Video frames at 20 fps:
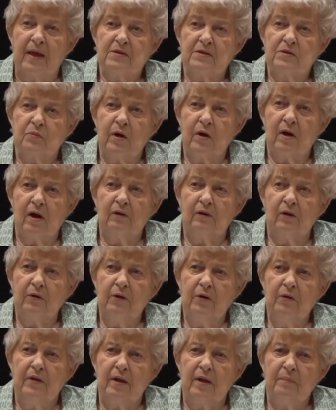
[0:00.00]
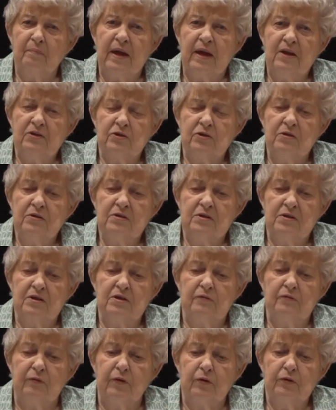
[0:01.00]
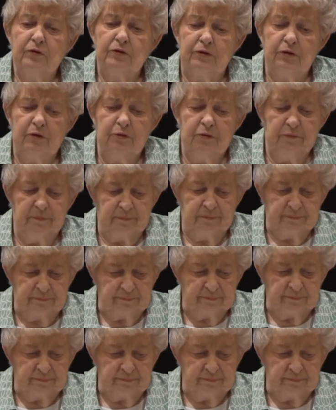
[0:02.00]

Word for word: That's where I learned that patience is virtue.